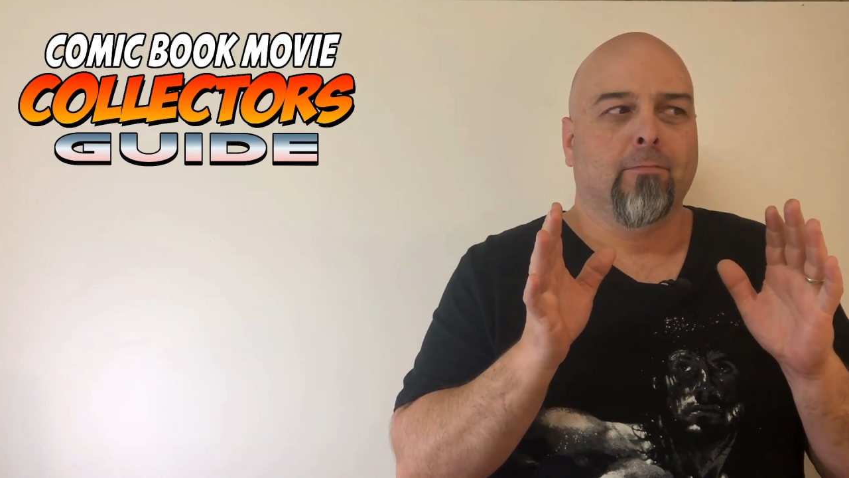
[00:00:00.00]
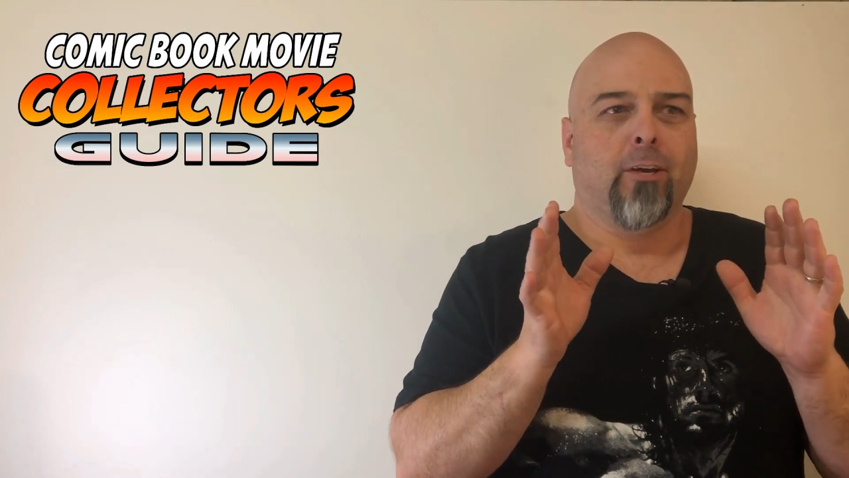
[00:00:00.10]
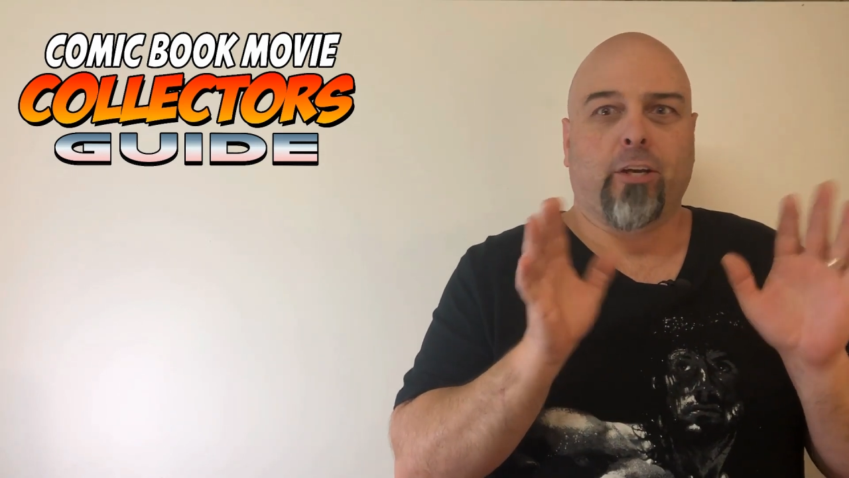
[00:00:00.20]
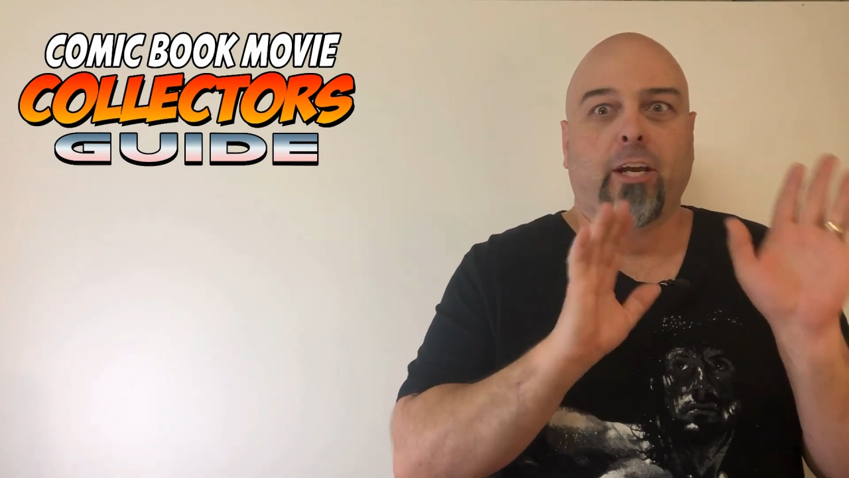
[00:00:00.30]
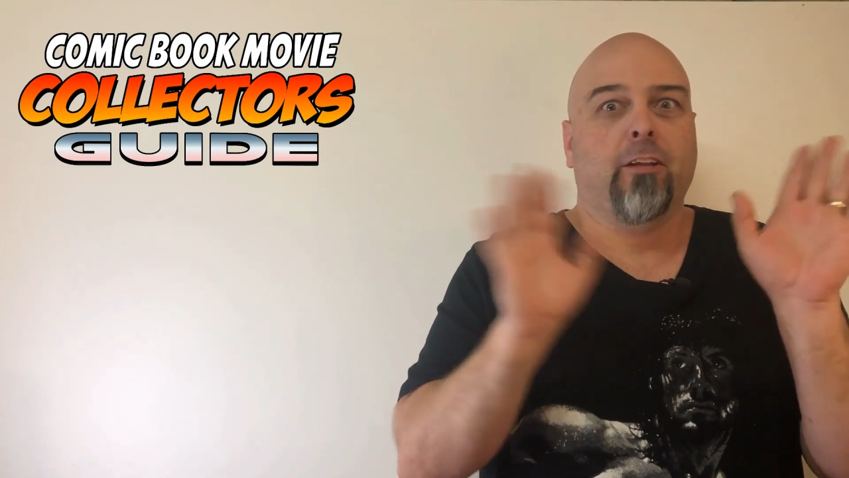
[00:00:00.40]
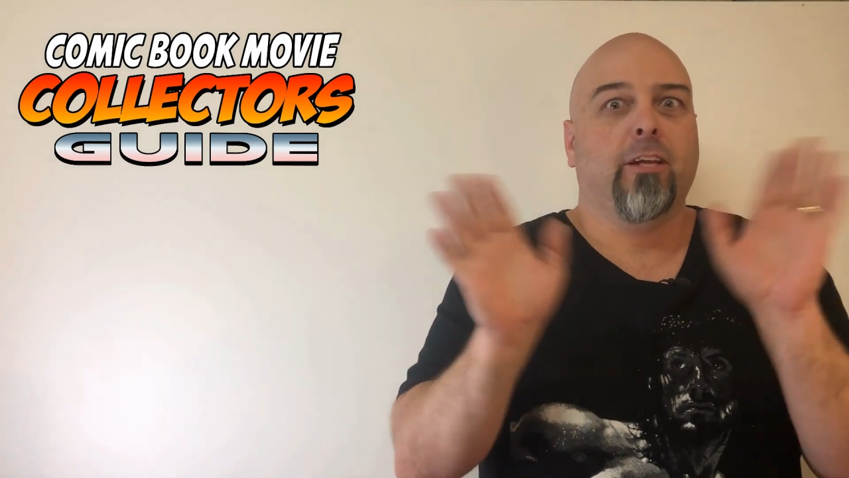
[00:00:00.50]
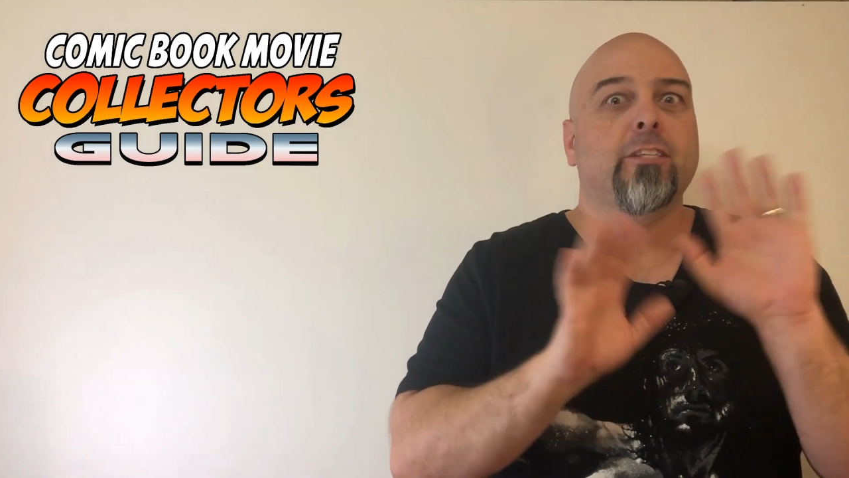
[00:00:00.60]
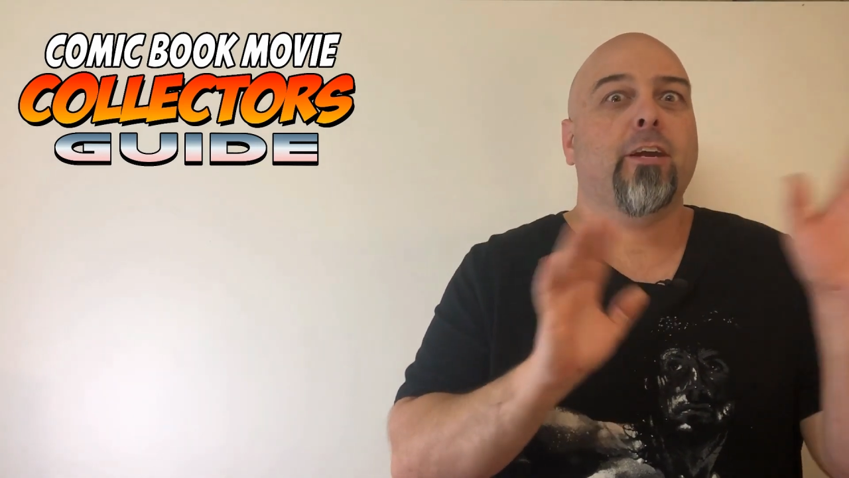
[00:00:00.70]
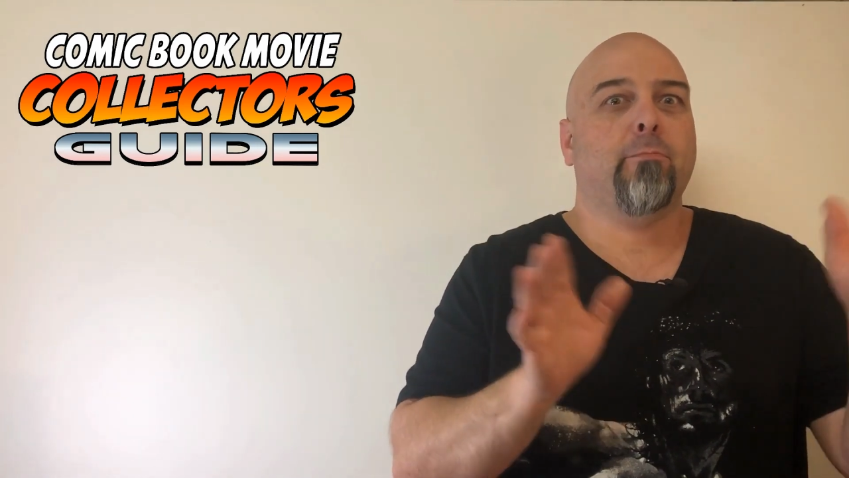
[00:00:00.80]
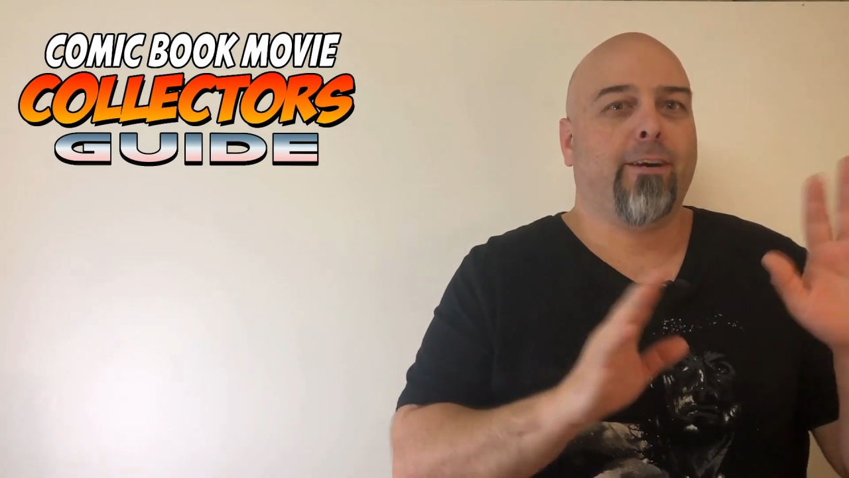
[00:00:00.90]
okay, let's
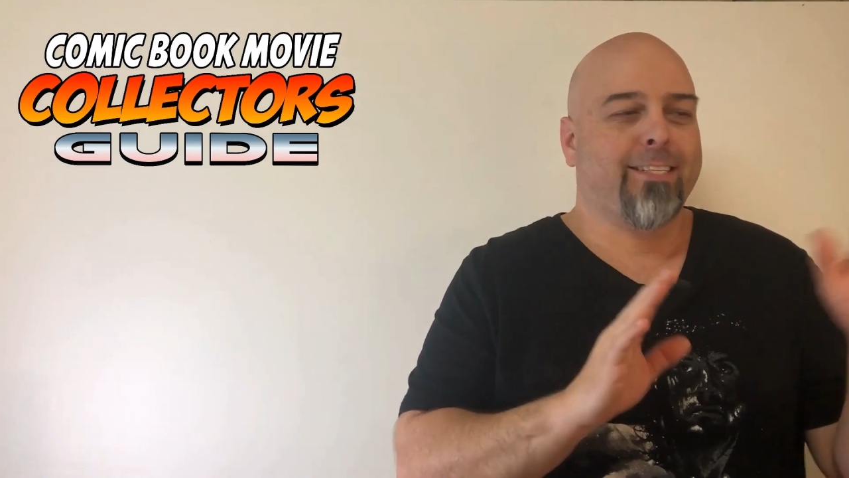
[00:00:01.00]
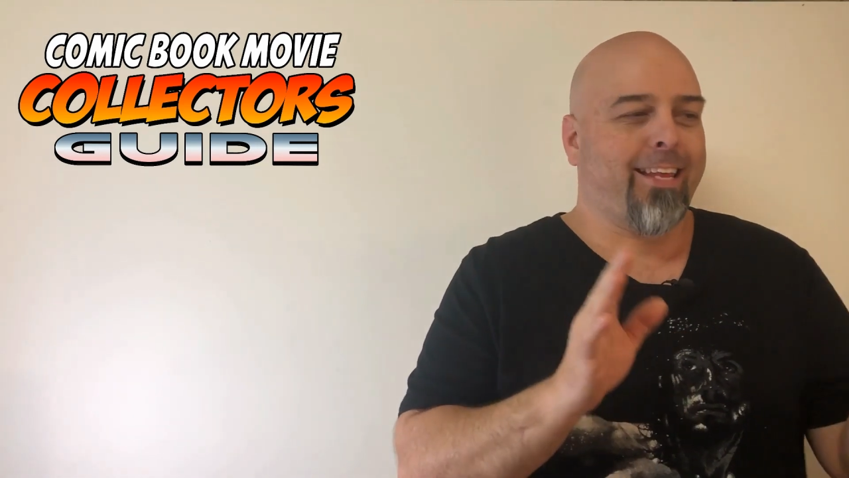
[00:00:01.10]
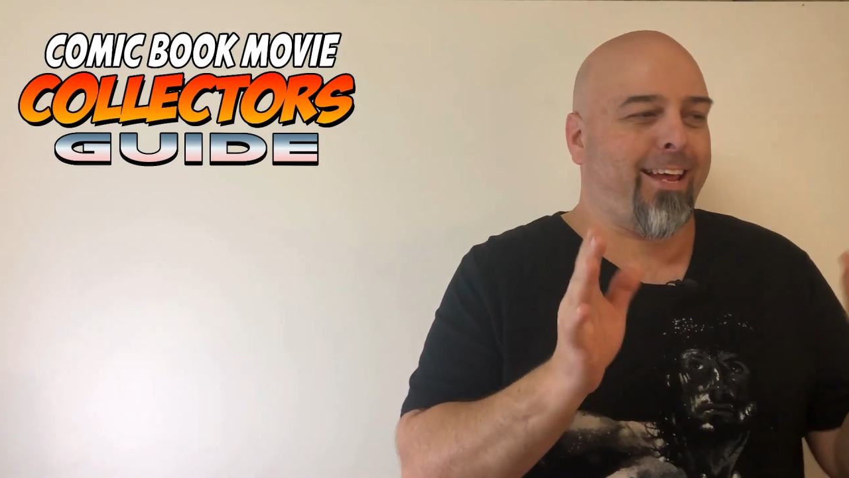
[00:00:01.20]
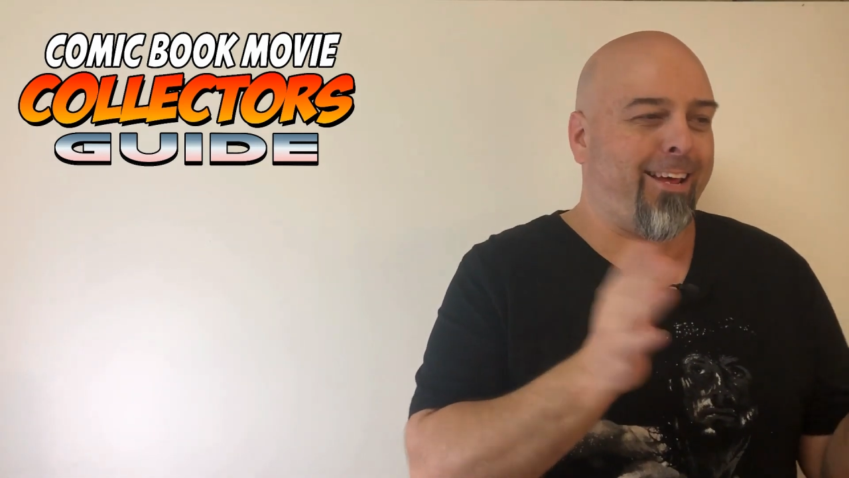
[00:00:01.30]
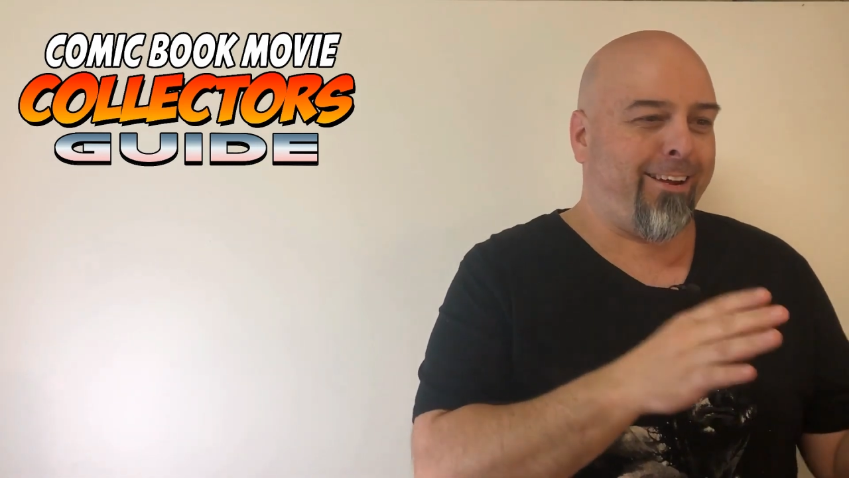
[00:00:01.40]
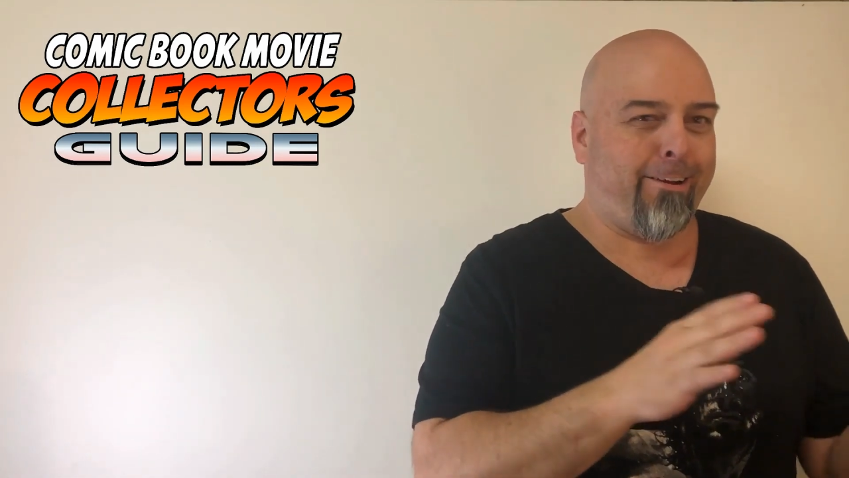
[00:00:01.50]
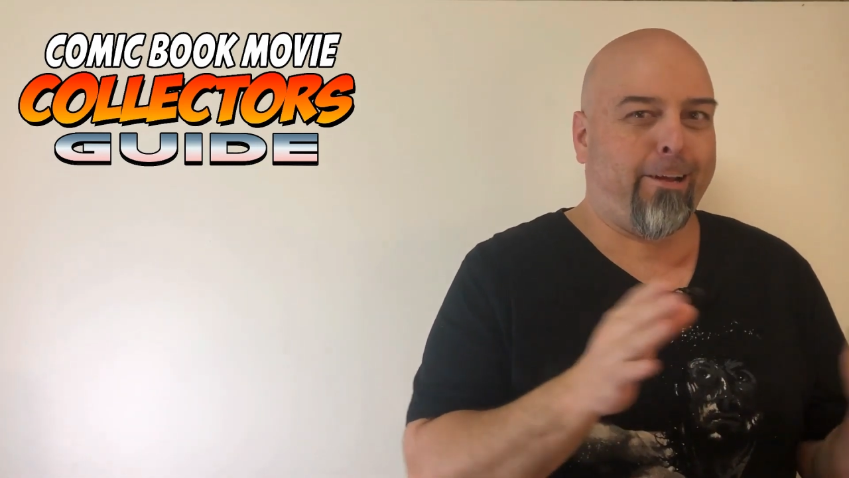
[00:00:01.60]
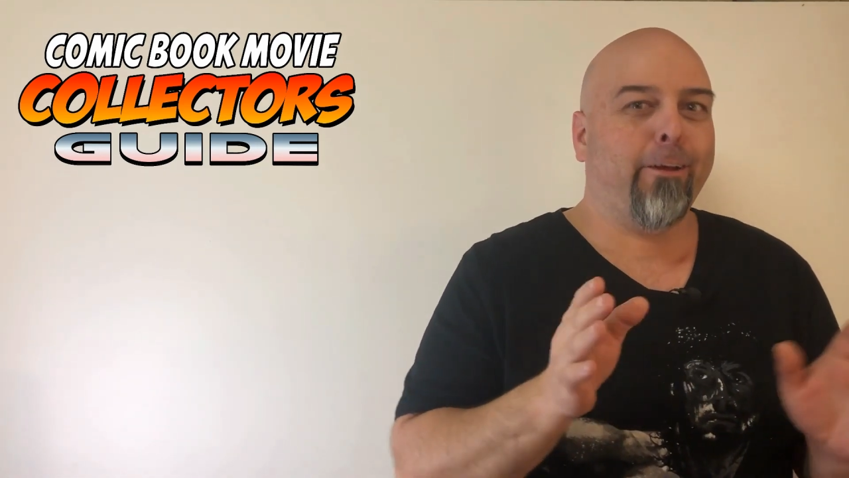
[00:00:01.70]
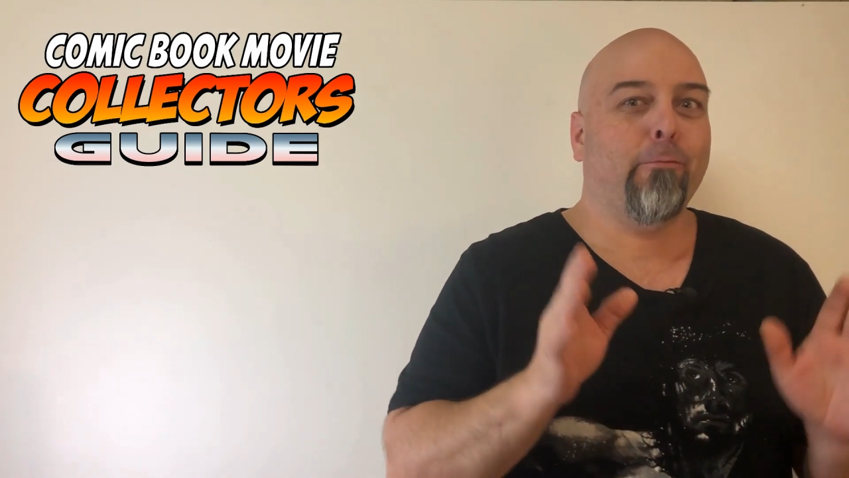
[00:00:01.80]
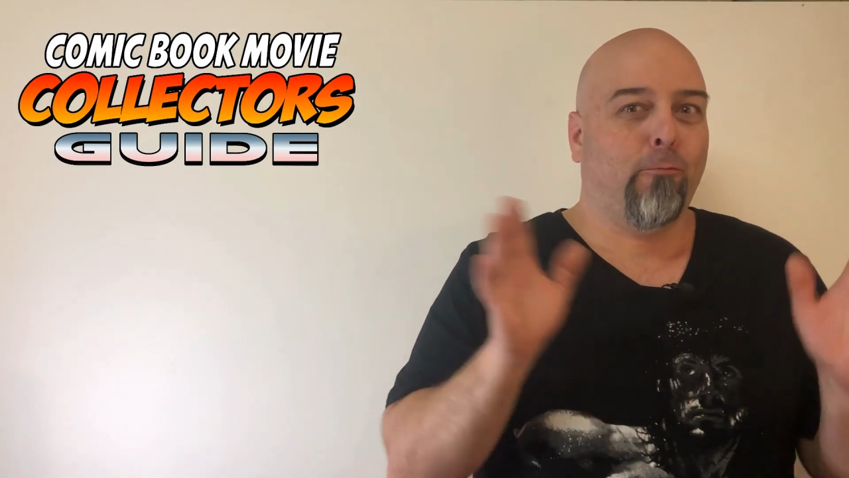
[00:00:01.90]
get past that.